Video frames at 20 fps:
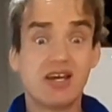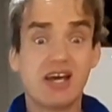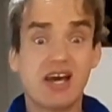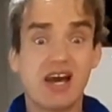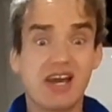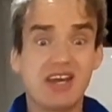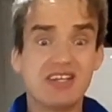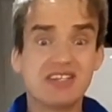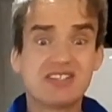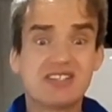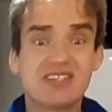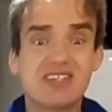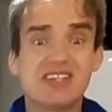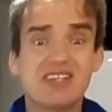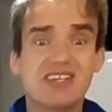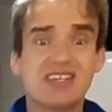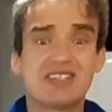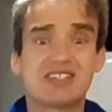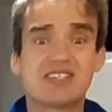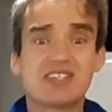And this,
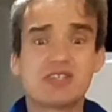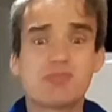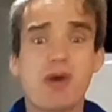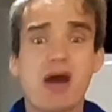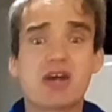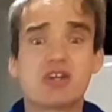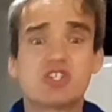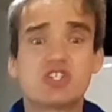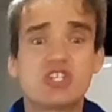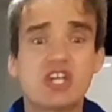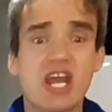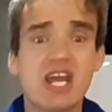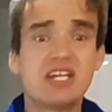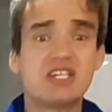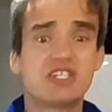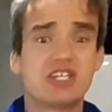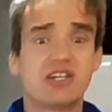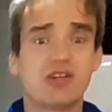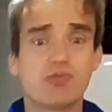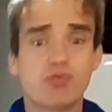it's just about
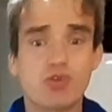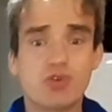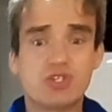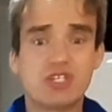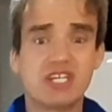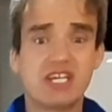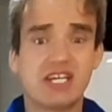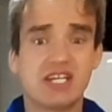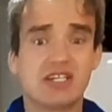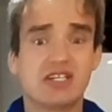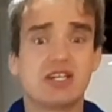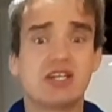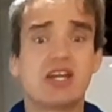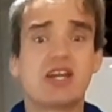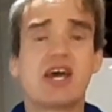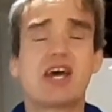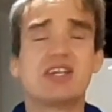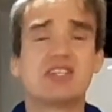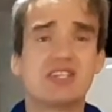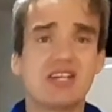changing your routine.
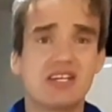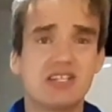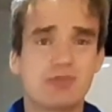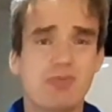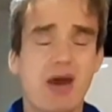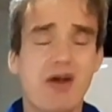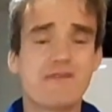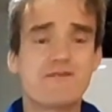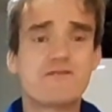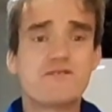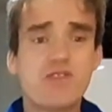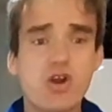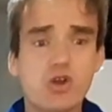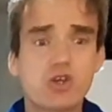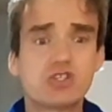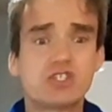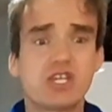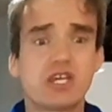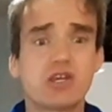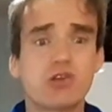And it's about
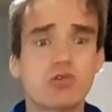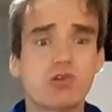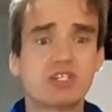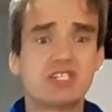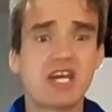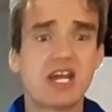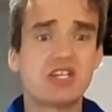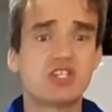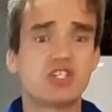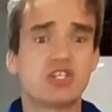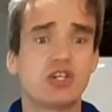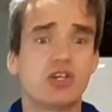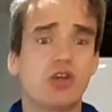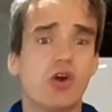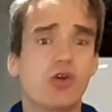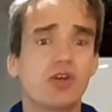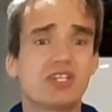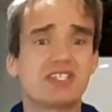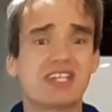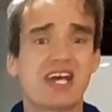focusing your attention on
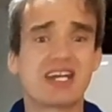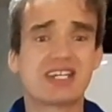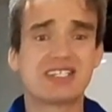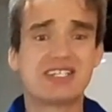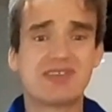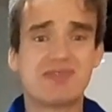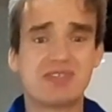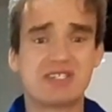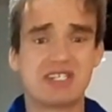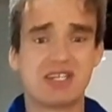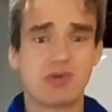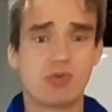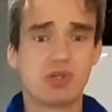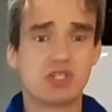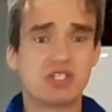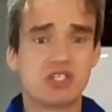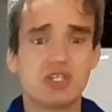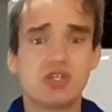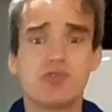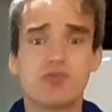this activity,
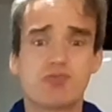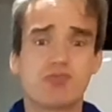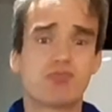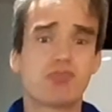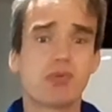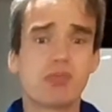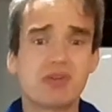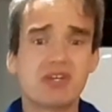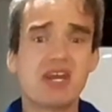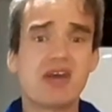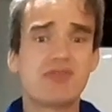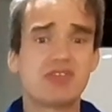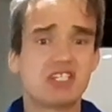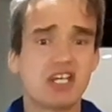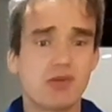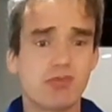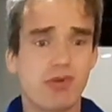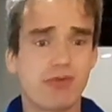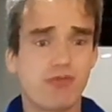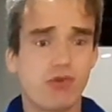which you've probably never done
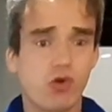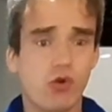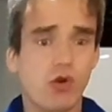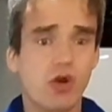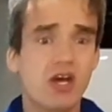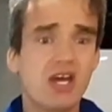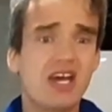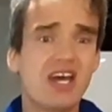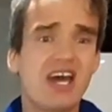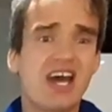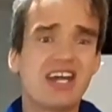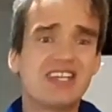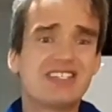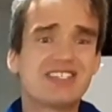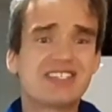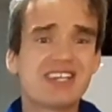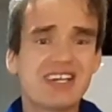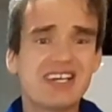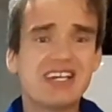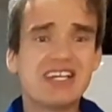before. And
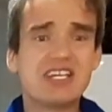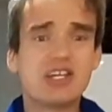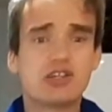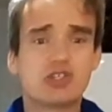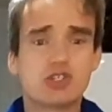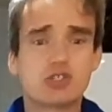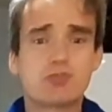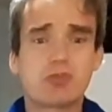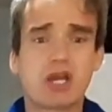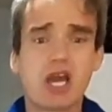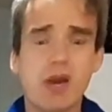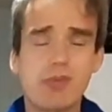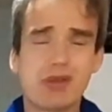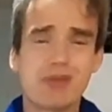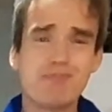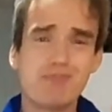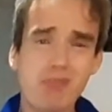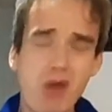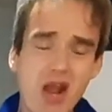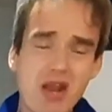suddenly you're just
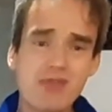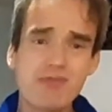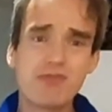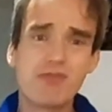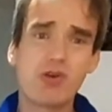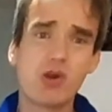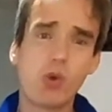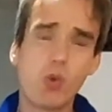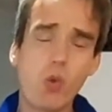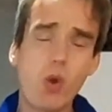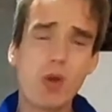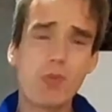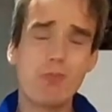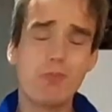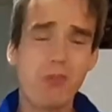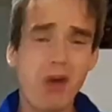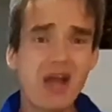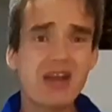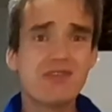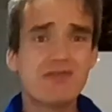becoming
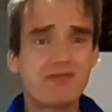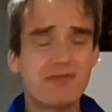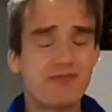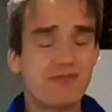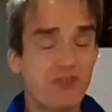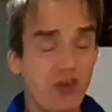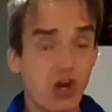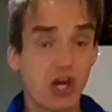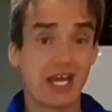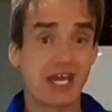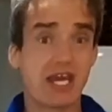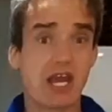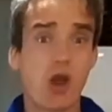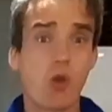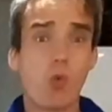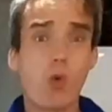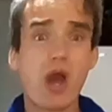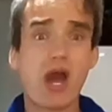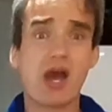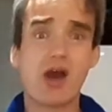mindfully
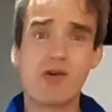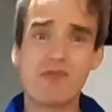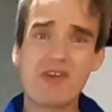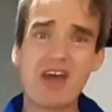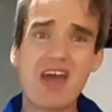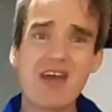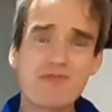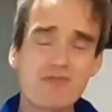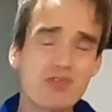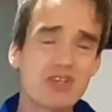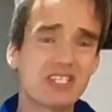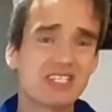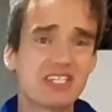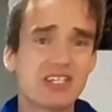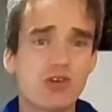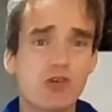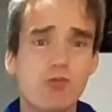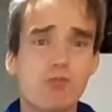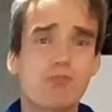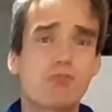aware of every
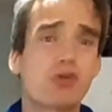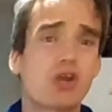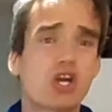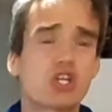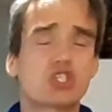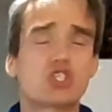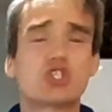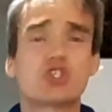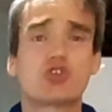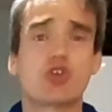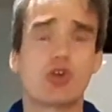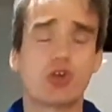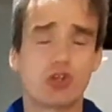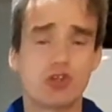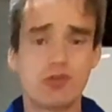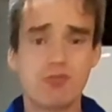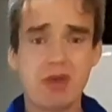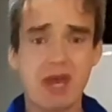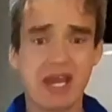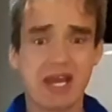single brush stroke you
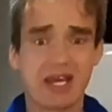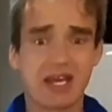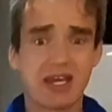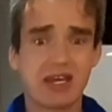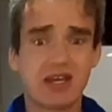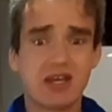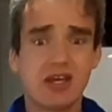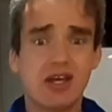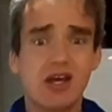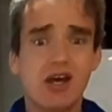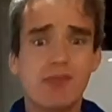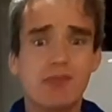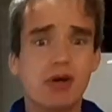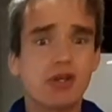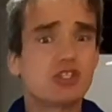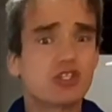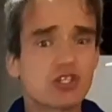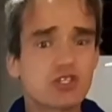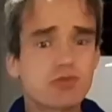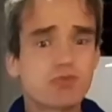make. But
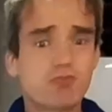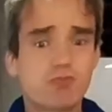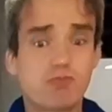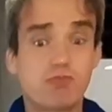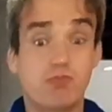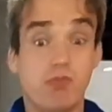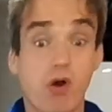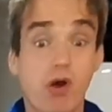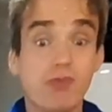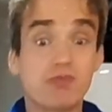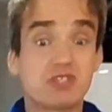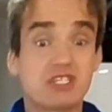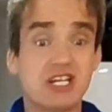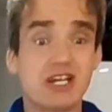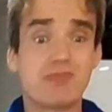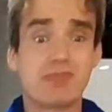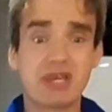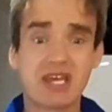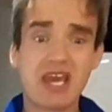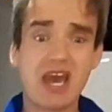just obviously
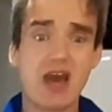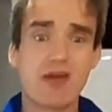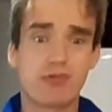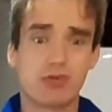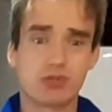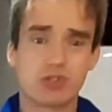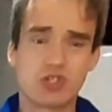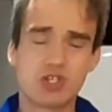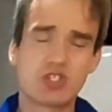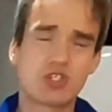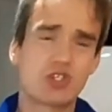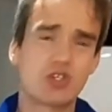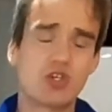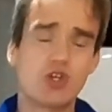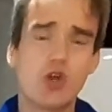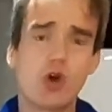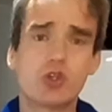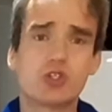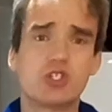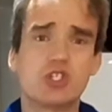be careful just
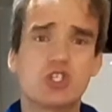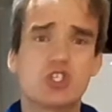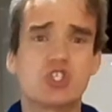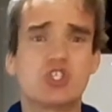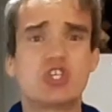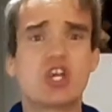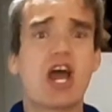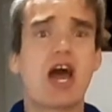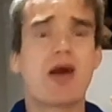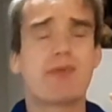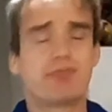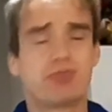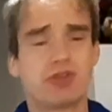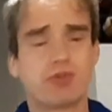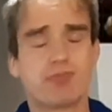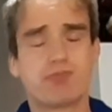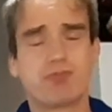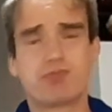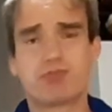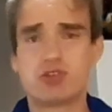not to jab the
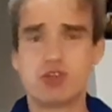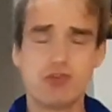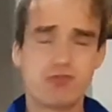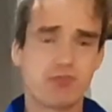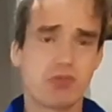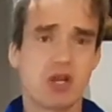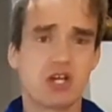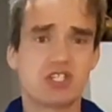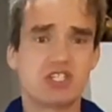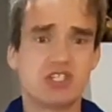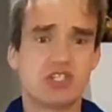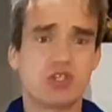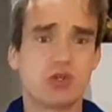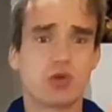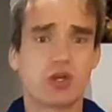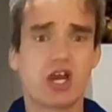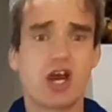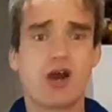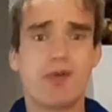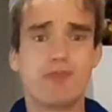toothbrush into your
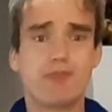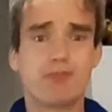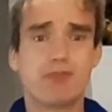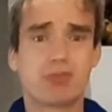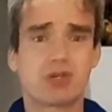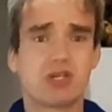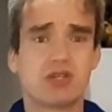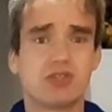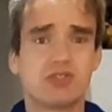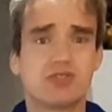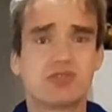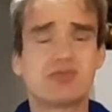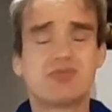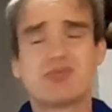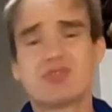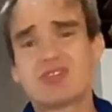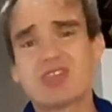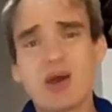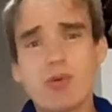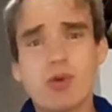gum, because
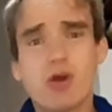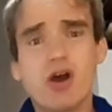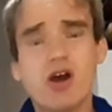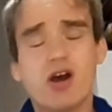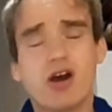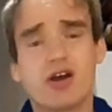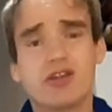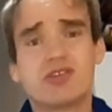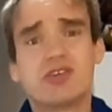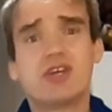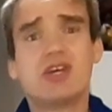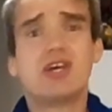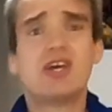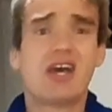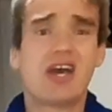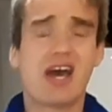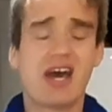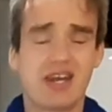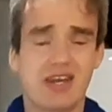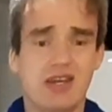that will hurt.
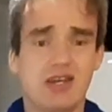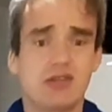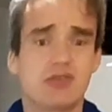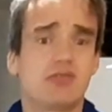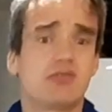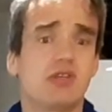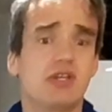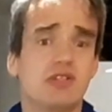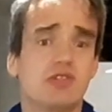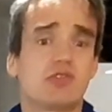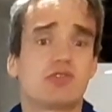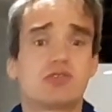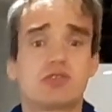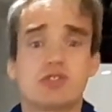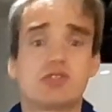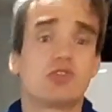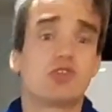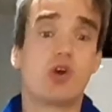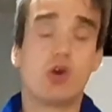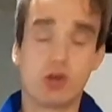And it's
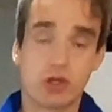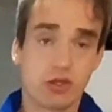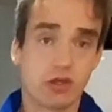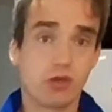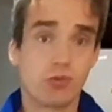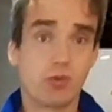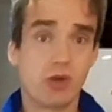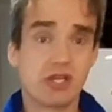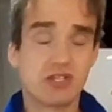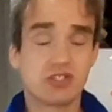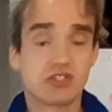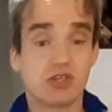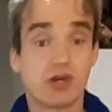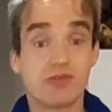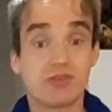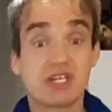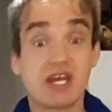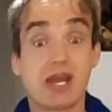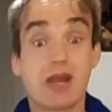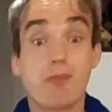just not a good way to start the
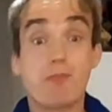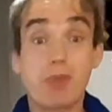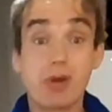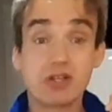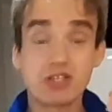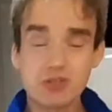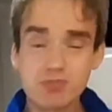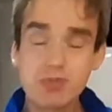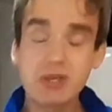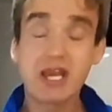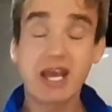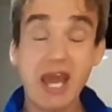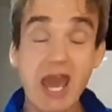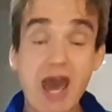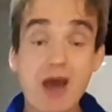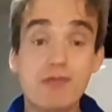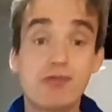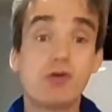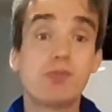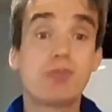day. But just be
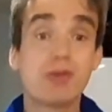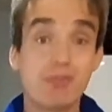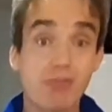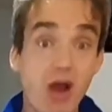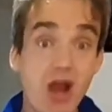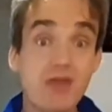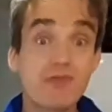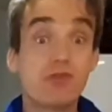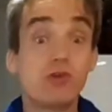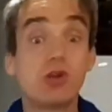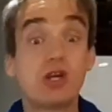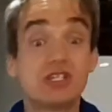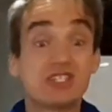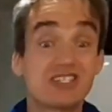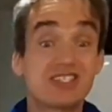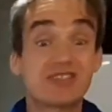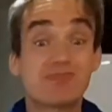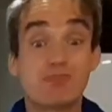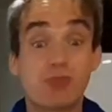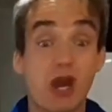careful, be mindful, and
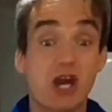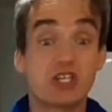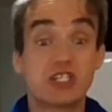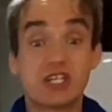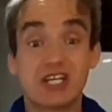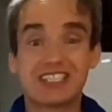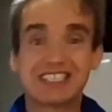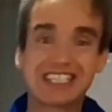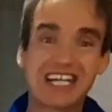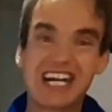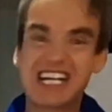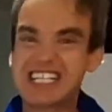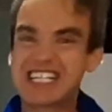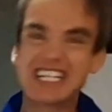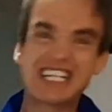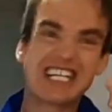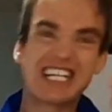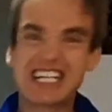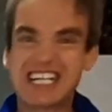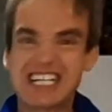just brush
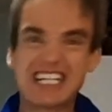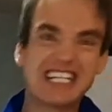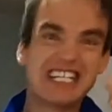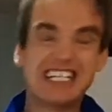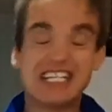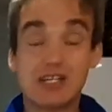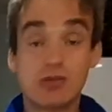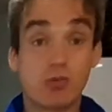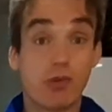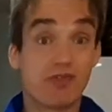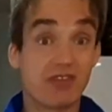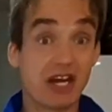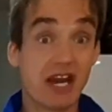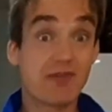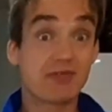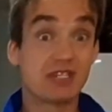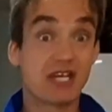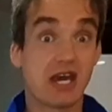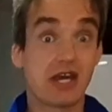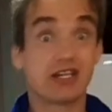with your
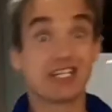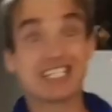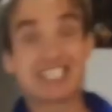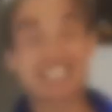left hand.